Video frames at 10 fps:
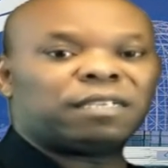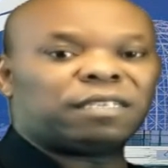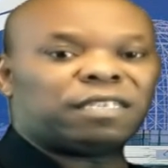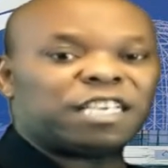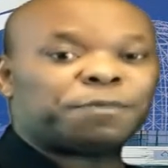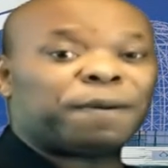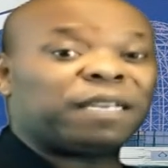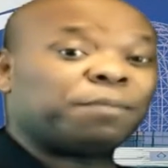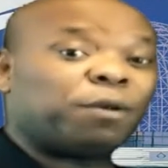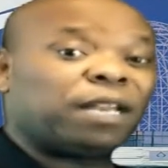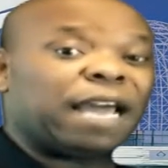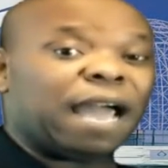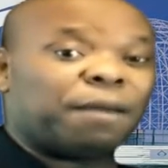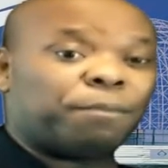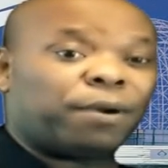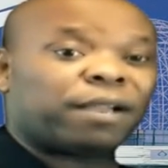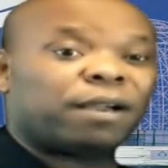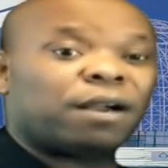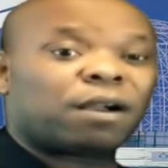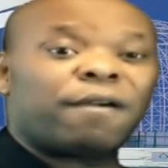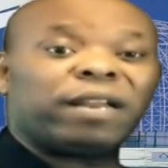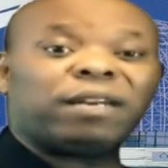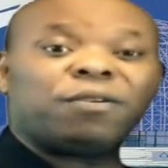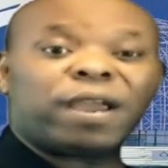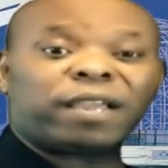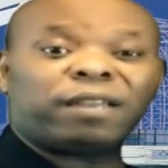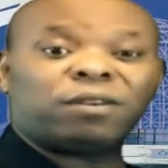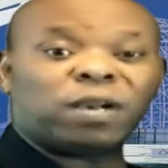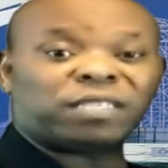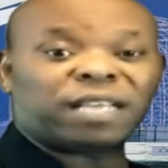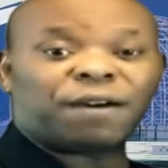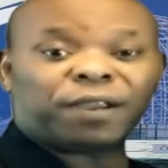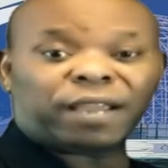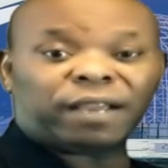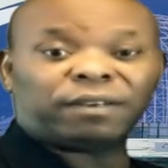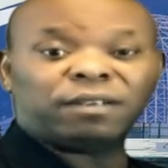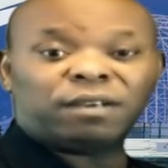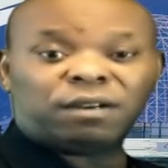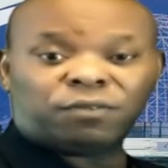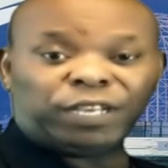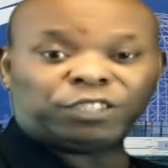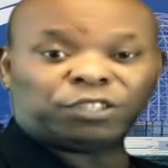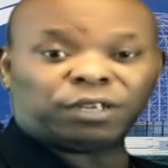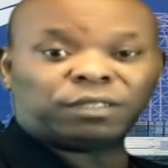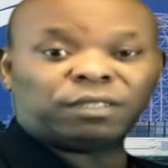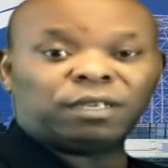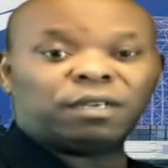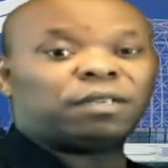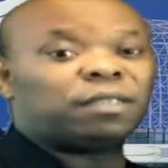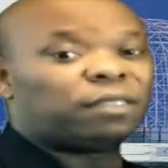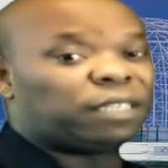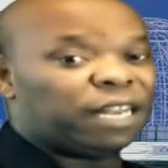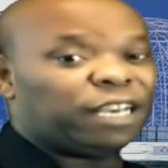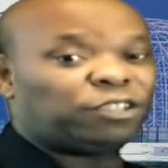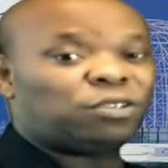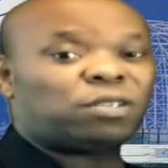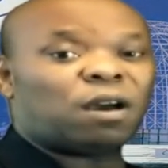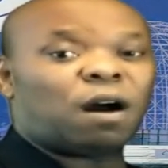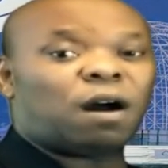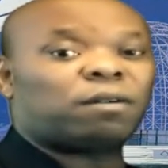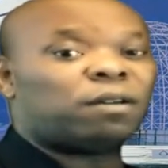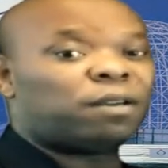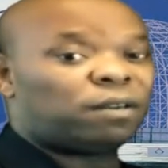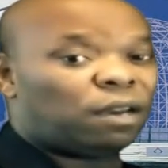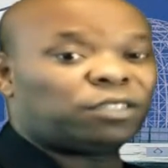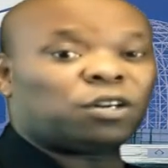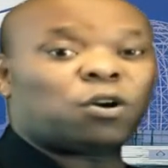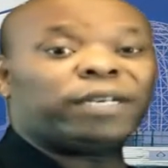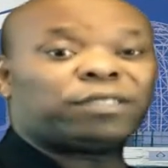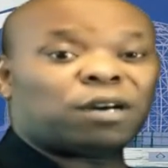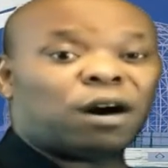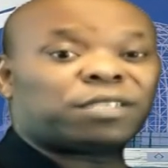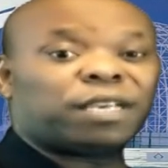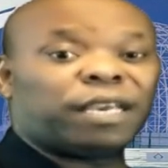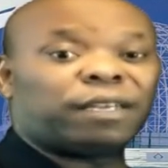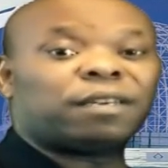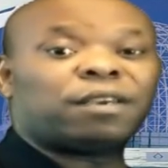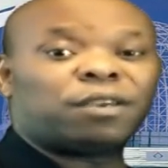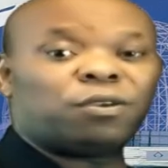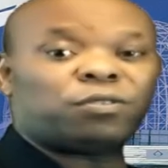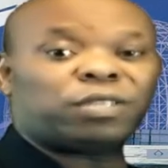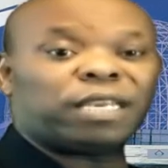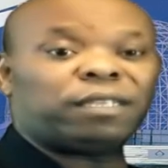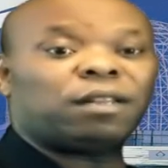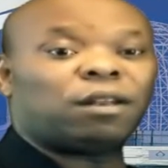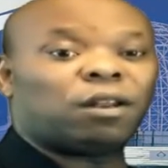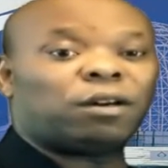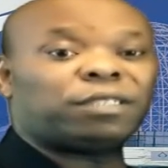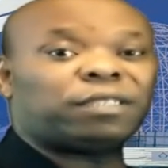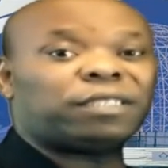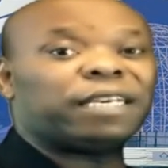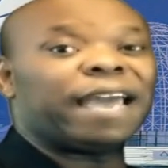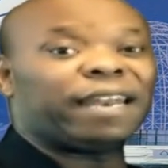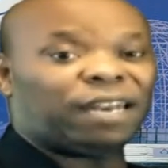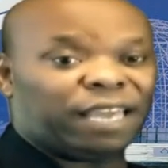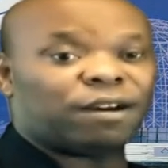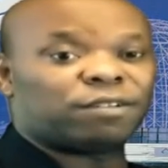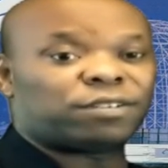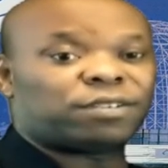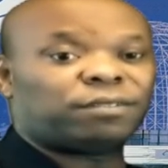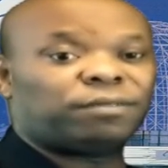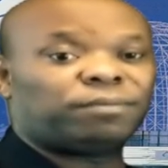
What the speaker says: Despite the Ebola outbreak currently wrecking the West African region, the nations are undergoing talks in Houston, London, and Lagos.